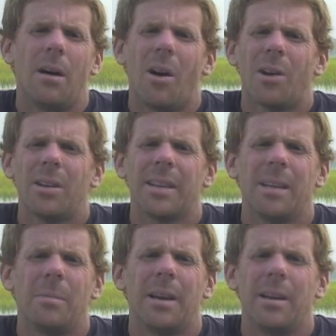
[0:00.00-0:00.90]
hardly
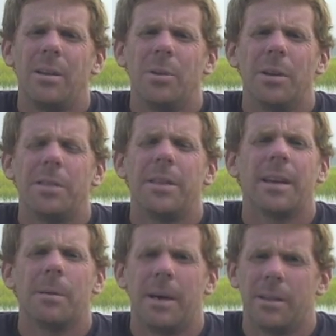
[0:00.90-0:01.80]
anybody knew a
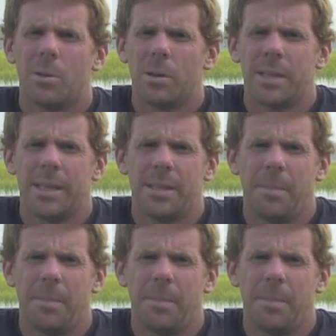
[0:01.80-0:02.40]
thing about the Cortes